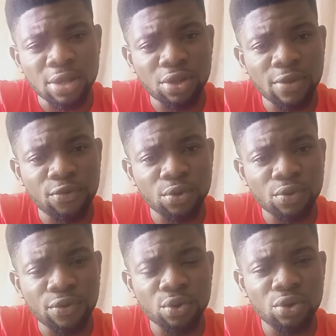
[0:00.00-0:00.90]
If
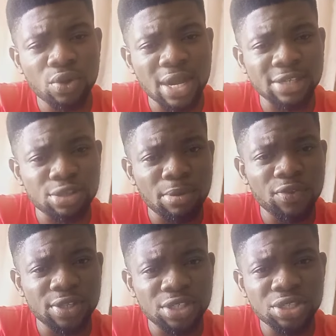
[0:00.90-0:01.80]
you look at some
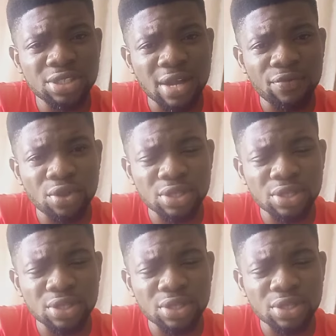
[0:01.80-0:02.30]
of the teachings I've